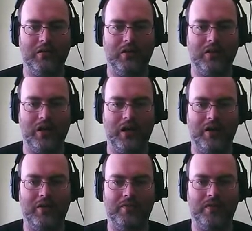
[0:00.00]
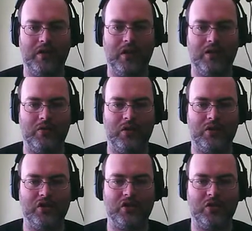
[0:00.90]
Okay. I don't want to
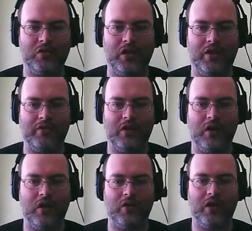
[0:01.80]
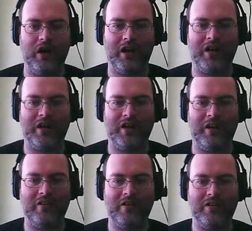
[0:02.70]
just hold left. Okay, I get it
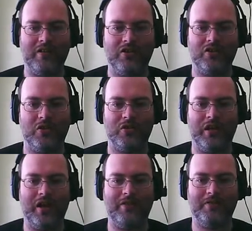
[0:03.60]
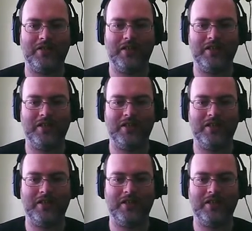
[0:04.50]
now. Just hold left.